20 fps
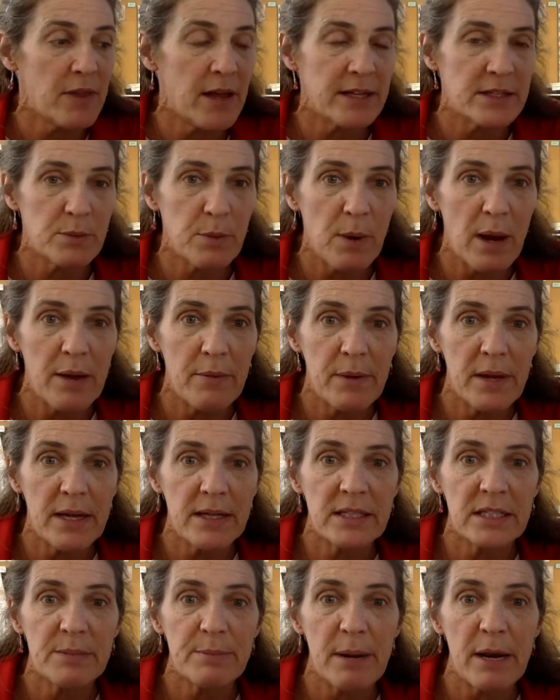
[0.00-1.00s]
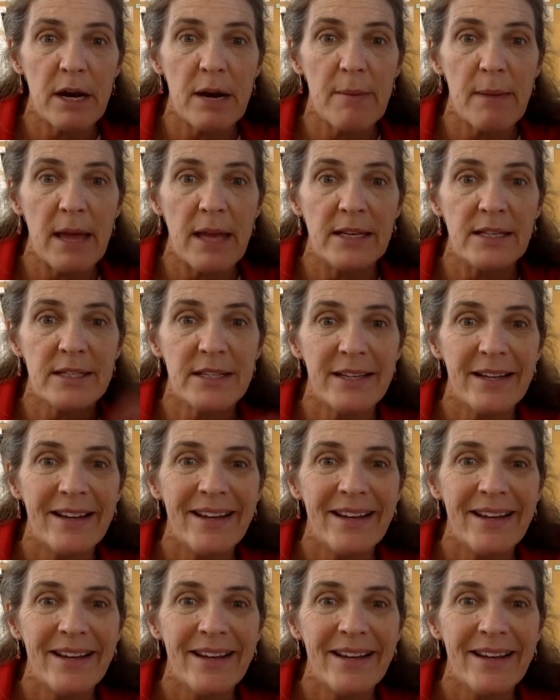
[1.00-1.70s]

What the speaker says: That's why we experiment.